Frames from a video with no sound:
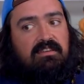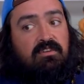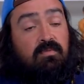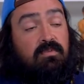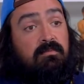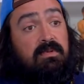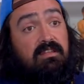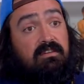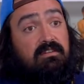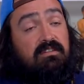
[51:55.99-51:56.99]
your room may
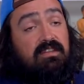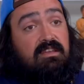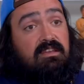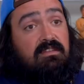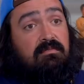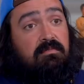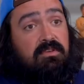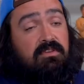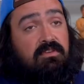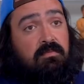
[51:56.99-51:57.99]
look clean,
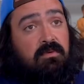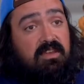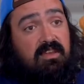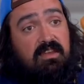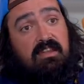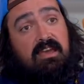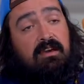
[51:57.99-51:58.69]
but you bringing in